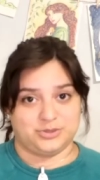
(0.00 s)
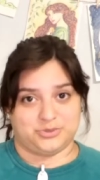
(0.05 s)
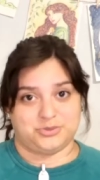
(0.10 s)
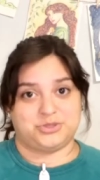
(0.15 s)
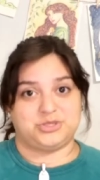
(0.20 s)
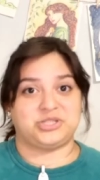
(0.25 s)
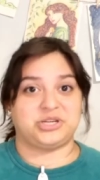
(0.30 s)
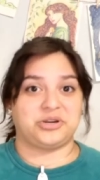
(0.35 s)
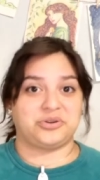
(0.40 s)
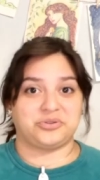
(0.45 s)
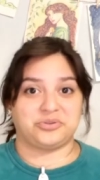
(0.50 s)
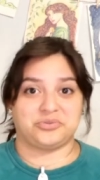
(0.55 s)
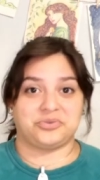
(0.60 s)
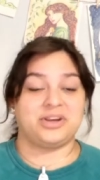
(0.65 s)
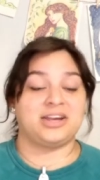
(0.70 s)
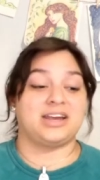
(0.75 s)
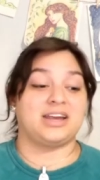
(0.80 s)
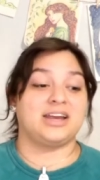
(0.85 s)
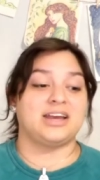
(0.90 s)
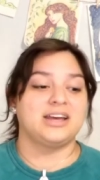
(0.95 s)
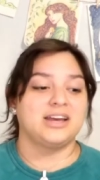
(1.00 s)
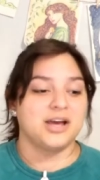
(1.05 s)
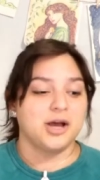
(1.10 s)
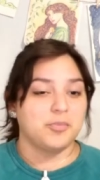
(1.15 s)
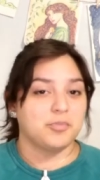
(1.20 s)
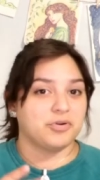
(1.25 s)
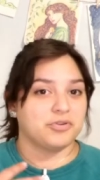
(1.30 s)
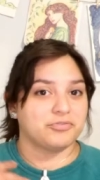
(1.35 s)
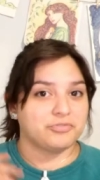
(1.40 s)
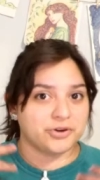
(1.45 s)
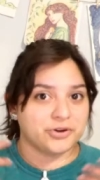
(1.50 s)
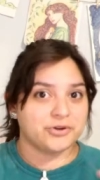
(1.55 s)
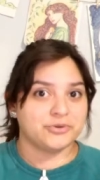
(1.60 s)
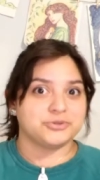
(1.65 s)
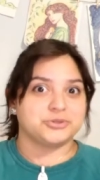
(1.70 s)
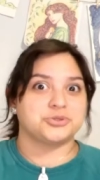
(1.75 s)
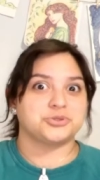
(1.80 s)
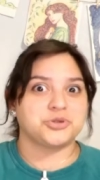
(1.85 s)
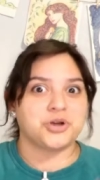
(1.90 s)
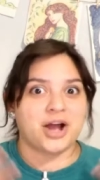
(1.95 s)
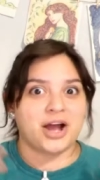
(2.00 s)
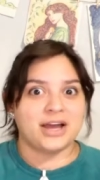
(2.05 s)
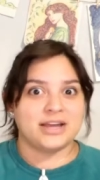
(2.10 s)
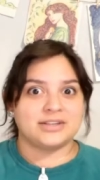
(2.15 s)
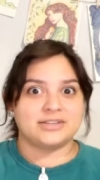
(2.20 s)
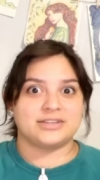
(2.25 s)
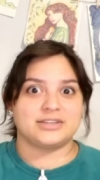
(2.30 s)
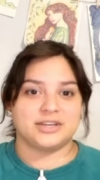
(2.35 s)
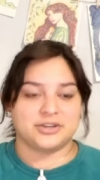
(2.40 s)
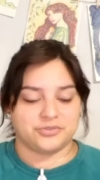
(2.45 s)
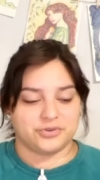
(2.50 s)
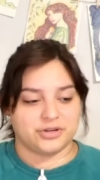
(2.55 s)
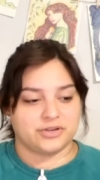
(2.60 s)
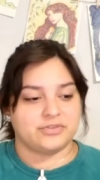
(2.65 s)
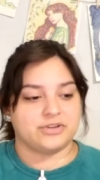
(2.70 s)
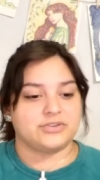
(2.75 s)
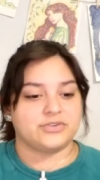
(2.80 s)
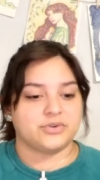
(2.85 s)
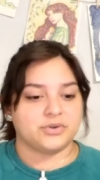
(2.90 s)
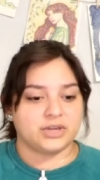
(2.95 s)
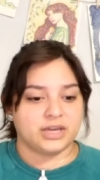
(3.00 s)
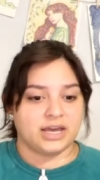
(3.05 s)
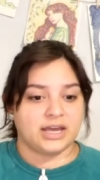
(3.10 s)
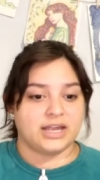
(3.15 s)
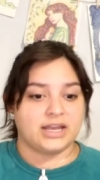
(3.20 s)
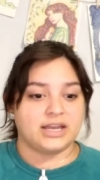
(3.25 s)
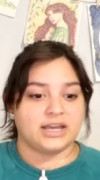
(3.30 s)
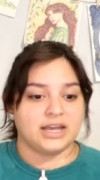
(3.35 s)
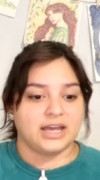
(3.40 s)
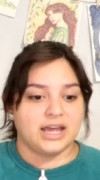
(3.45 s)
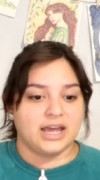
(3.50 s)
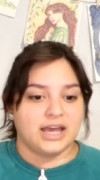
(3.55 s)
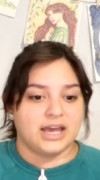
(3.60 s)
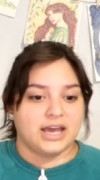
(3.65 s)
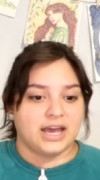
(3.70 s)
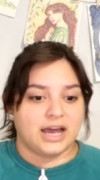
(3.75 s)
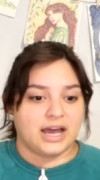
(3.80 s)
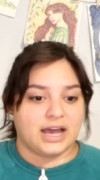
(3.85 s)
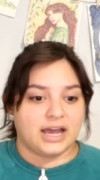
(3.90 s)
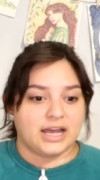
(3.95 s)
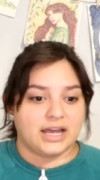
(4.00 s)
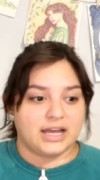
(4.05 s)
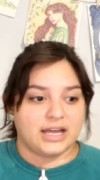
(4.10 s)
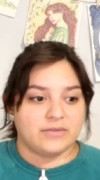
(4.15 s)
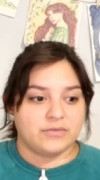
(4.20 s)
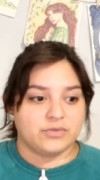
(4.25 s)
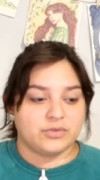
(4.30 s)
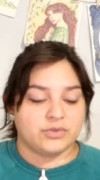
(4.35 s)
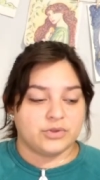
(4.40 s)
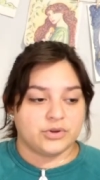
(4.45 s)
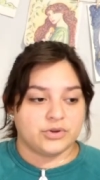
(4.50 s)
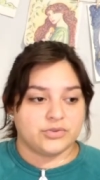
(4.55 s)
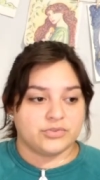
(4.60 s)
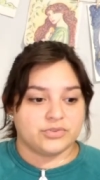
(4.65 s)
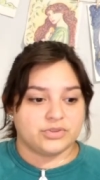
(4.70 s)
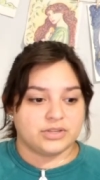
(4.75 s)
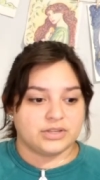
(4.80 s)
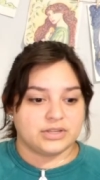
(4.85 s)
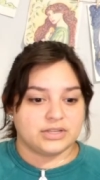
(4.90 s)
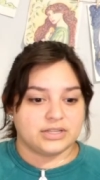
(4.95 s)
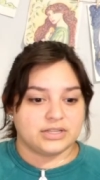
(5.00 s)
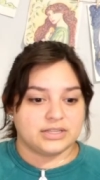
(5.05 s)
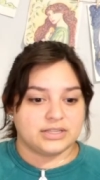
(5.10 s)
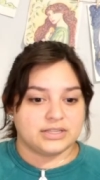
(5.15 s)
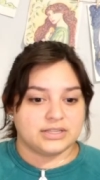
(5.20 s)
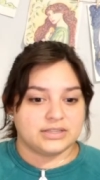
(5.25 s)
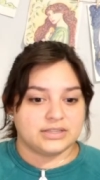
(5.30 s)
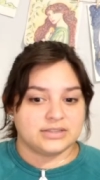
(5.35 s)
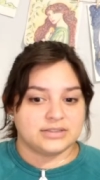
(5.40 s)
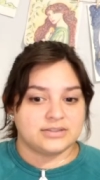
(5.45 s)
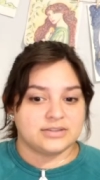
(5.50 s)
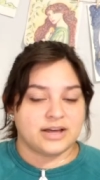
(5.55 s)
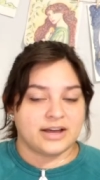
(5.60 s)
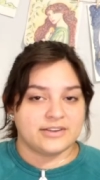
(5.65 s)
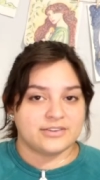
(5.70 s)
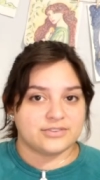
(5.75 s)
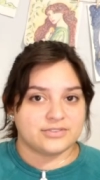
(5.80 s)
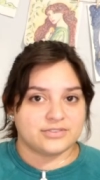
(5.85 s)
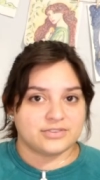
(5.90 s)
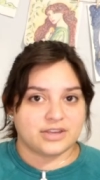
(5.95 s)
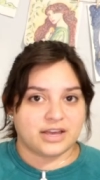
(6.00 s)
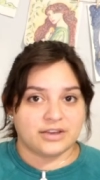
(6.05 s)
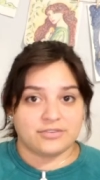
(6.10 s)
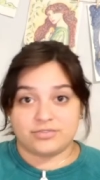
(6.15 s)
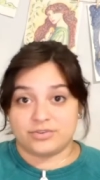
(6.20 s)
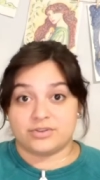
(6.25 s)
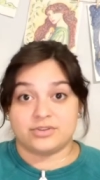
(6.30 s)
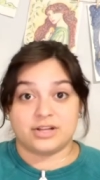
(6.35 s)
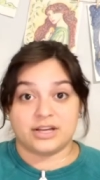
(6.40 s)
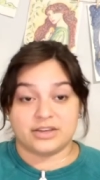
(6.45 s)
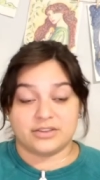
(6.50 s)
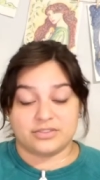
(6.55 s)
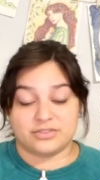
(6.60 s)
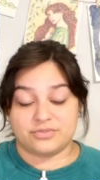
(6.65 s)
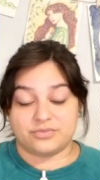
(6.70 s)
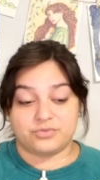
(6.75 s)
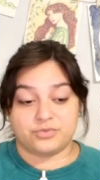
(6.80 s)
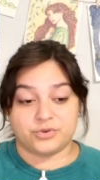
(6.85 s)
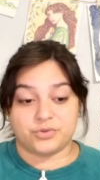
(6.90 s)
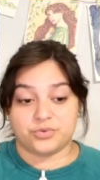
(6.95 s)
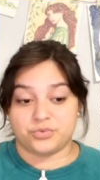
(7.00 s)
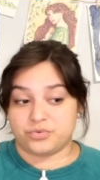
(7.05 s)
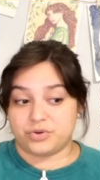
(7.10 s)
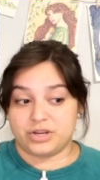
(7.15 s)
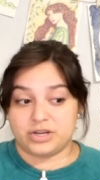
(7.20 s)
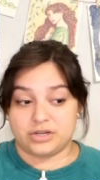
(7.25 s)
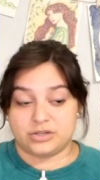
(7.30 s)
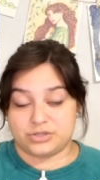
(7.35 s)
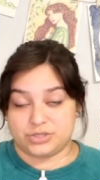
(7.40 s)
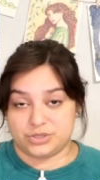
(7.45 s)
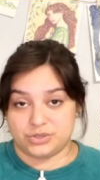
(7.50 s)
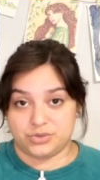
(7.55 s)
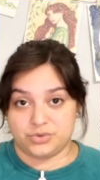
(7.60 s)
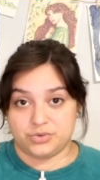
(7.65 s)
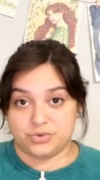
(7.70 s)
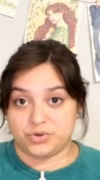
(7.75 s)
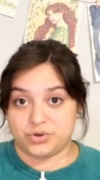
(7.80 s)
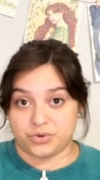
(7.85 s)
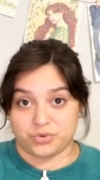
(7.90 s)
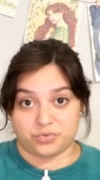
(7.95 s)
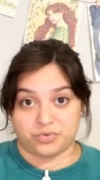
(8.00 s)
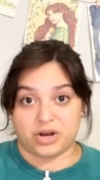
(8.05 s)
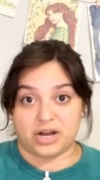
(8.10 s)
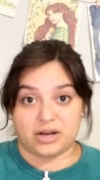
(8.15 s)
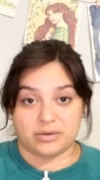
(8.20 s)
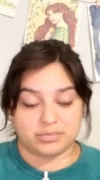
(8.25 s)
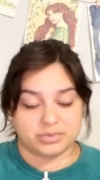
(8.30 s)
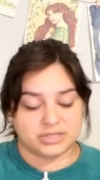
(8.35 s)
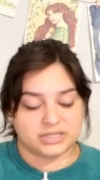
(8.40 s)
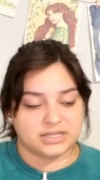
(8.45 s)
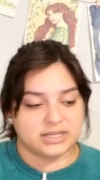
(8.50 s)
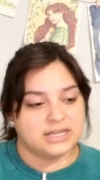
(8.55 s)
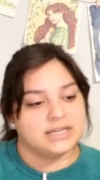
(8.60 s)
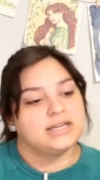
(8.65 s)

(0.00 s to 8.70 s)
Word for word: you know, share the ring. But Frodo's trying to get rid of it. So again, there's less I feel like for the ring to corrupt.